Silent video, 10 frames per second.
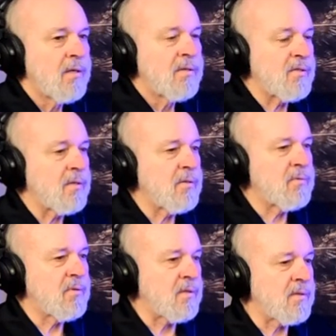
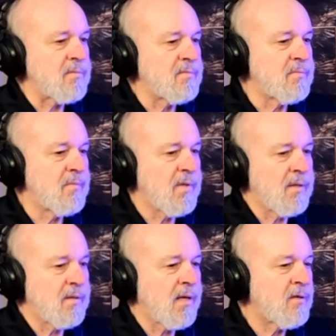So
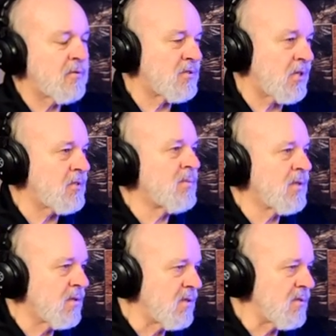that
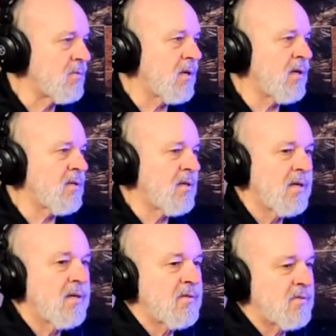interchangeability is great.
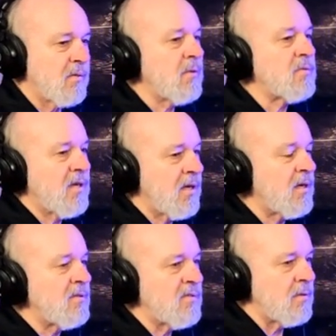So those
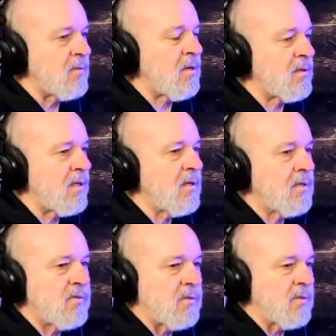heads that are on that
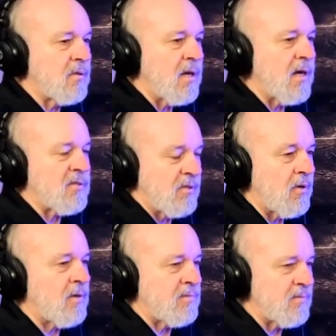engine are actually
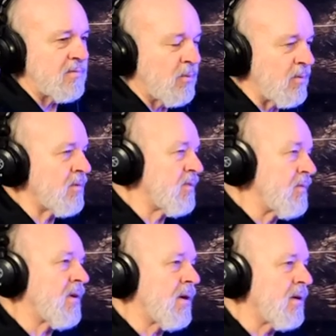off of the
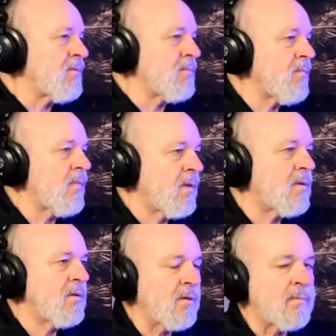455.
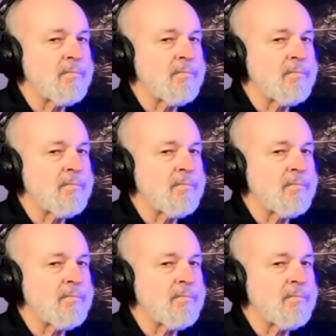Yeah.